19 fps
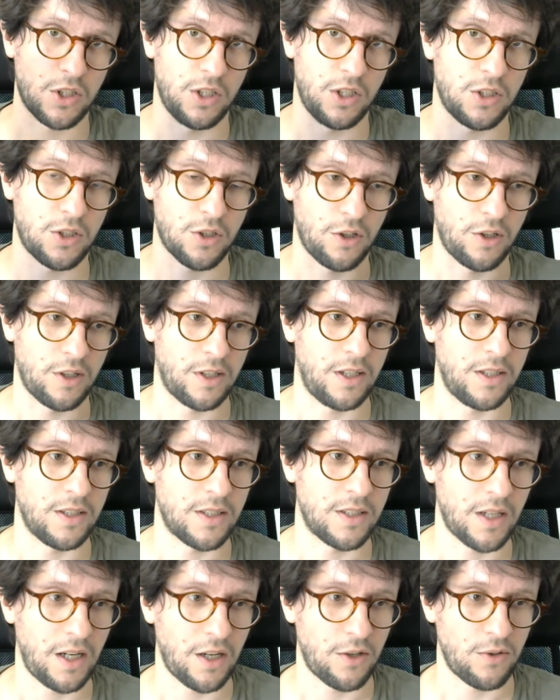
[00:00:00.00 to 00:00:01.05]
is currently
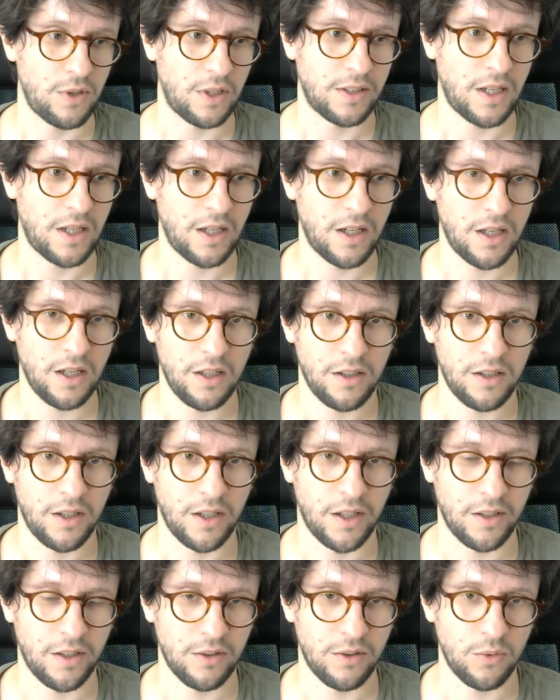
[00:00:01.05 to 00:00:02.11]
inside that rectangle,
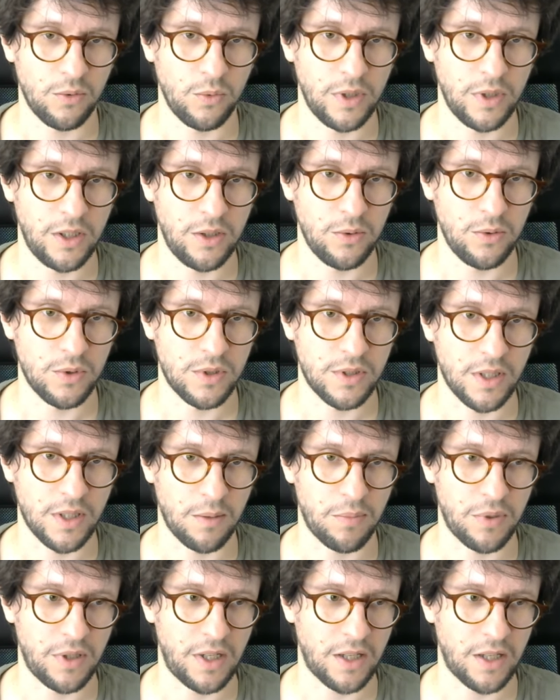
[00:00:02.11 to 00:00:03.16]
and we use
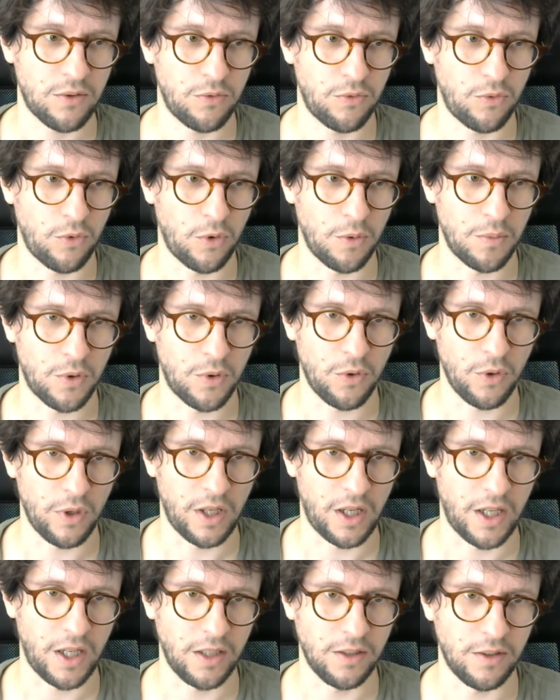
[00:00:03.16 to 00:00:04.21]
then platform
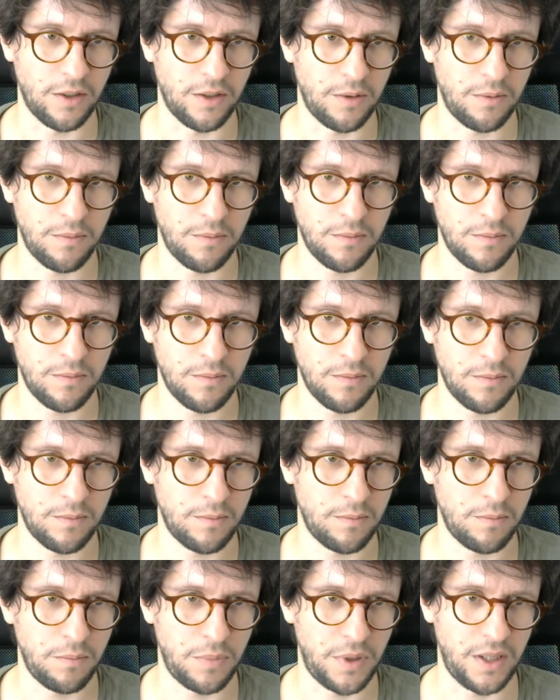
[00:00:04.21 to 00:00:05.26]
collider
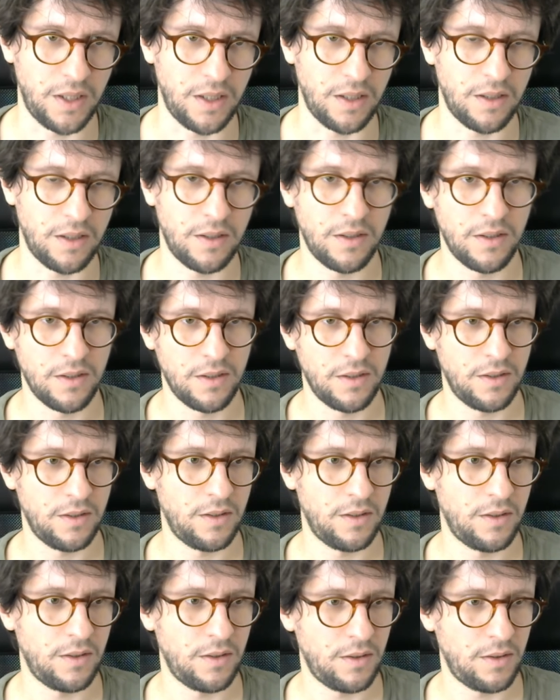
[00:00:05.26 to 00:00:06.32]
P.
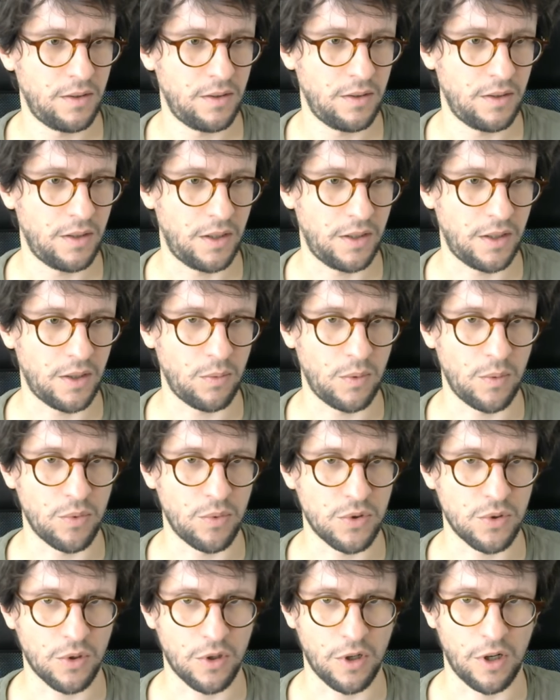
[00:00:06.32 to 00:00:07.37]
And then we
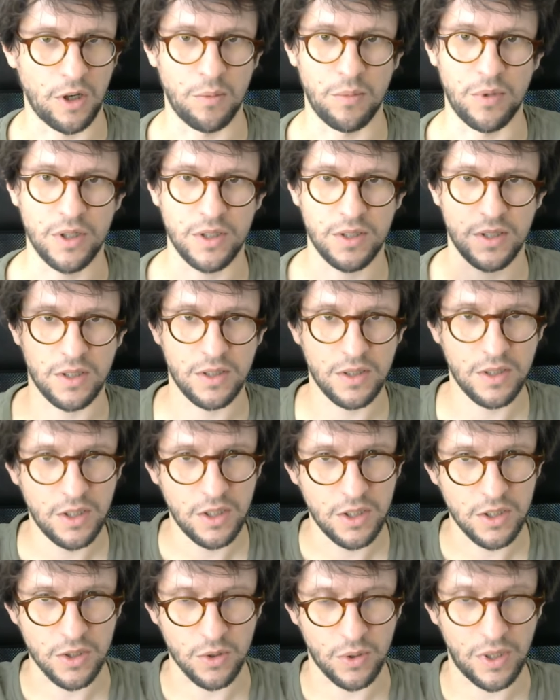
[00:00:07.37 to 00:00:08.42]
put some curly braces.
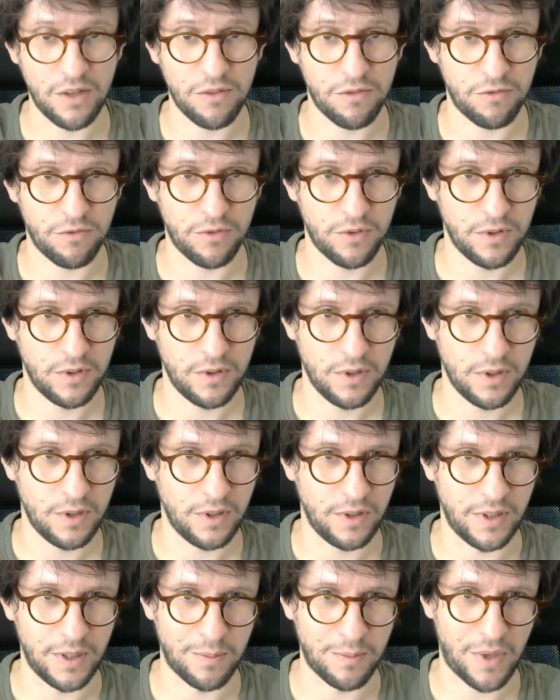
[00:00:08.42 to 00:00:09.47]
So if
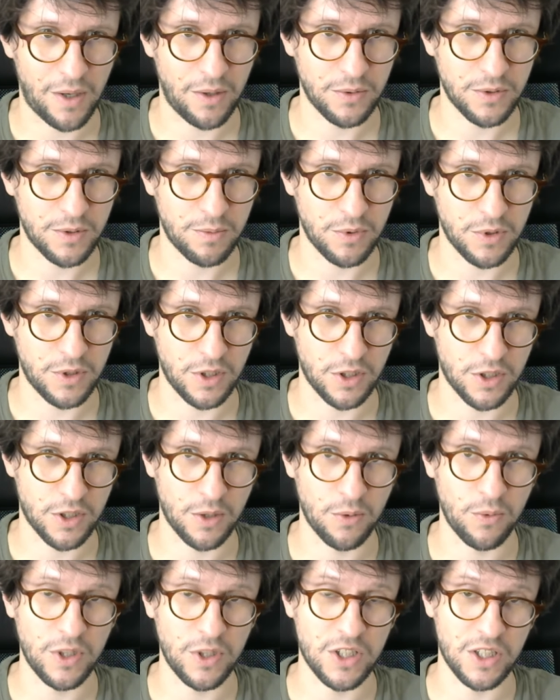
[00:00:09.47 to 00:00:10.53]
the mouse
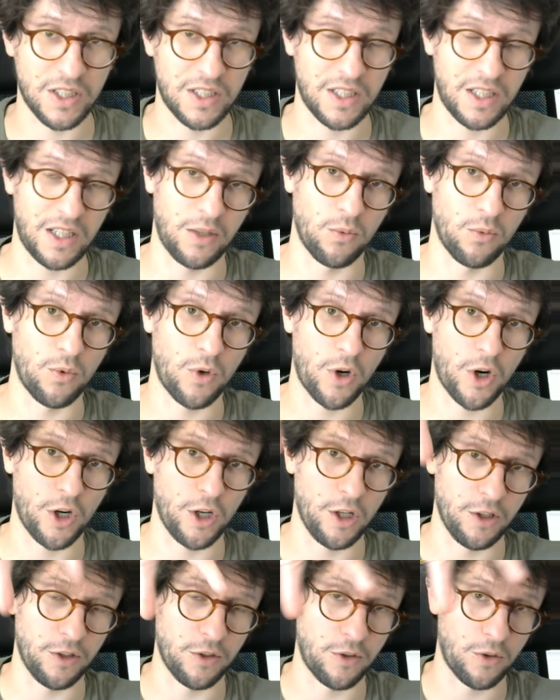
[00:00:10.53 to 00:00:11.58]
position, which is in
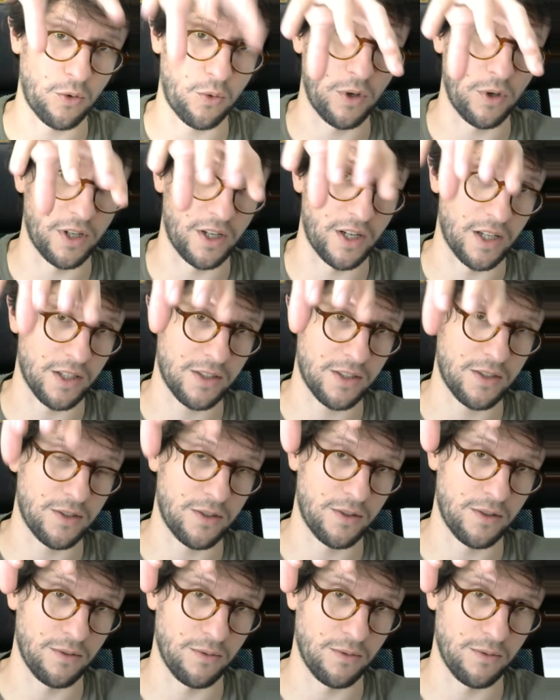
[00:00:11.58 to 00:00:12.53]
world coordinates,